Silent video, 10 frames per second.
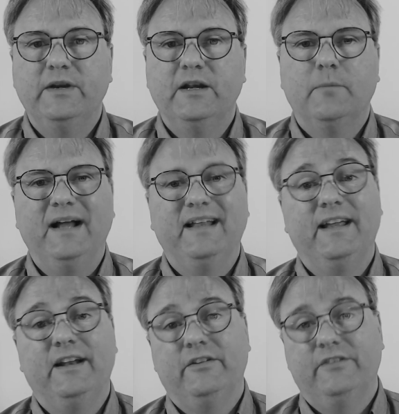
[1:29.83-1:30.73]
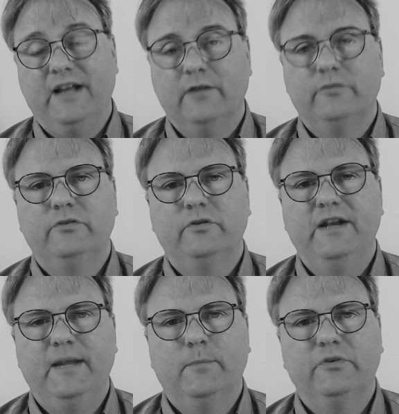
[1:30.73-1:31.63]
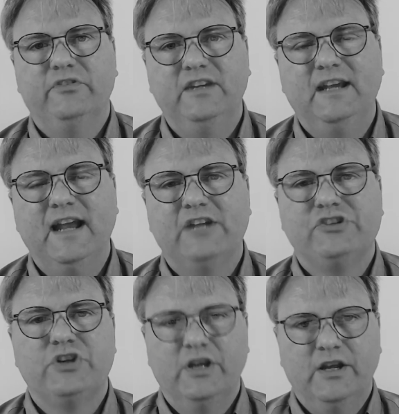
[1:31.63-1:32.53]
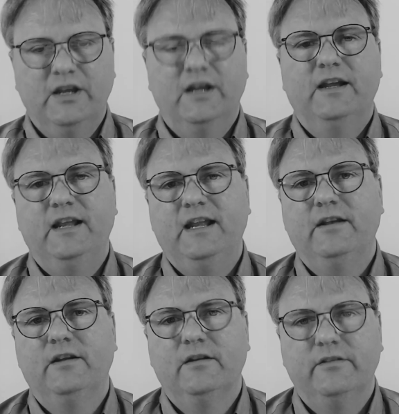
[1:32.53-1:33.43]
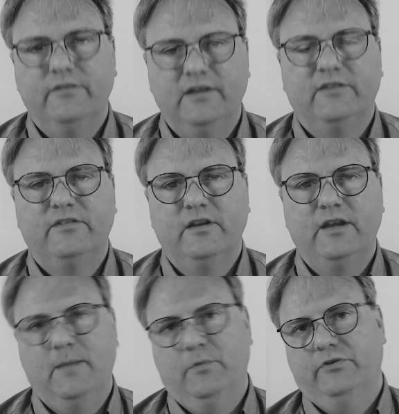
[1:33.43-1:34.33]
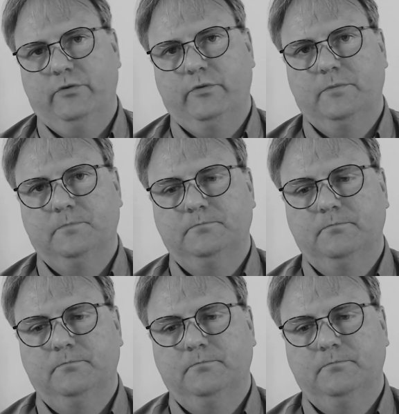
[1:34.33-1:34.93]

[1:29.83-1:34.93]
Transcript: precompiled headers and how to enable cache in this episode.